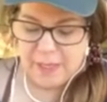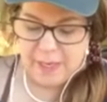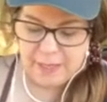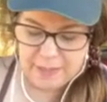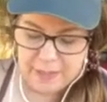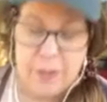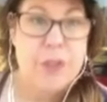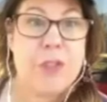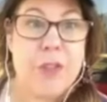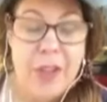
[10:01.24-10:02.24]
and he
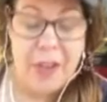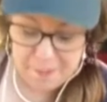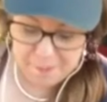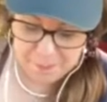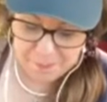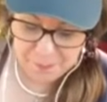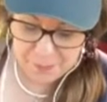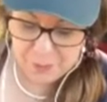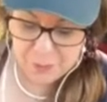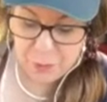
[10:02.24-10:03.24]
understood that.
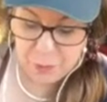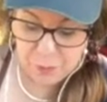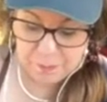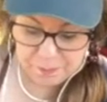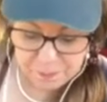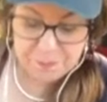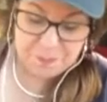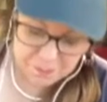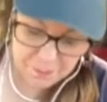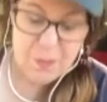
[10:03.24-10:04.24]
So
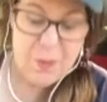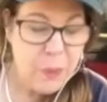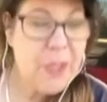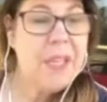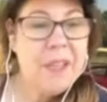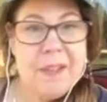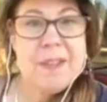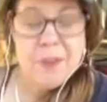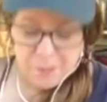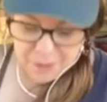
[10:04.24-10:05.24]
we hit on
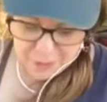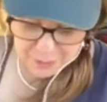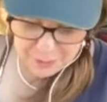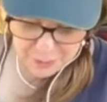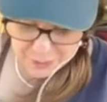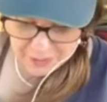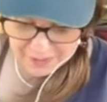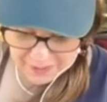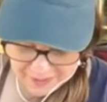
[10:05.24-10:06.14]
something he understood.